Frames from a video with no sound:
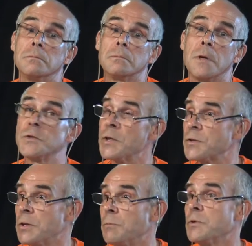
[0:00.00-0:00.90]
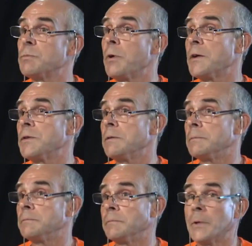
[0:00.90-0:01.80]
assistant, was
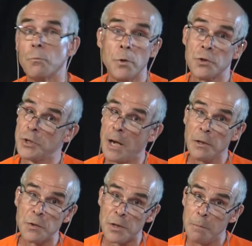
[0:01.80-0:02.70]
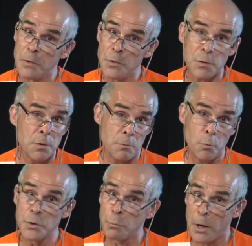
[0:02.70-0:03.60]
present, at which Kelly Simmons
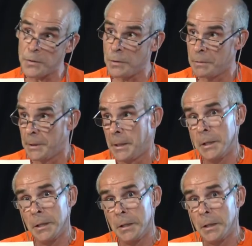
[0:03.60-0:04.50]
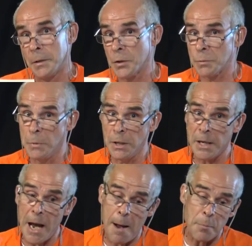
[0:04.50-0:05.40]
was present. And this meeting
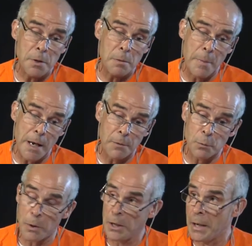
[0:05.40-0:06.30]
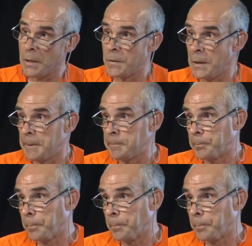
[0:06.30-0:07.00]
happened in May of 2019.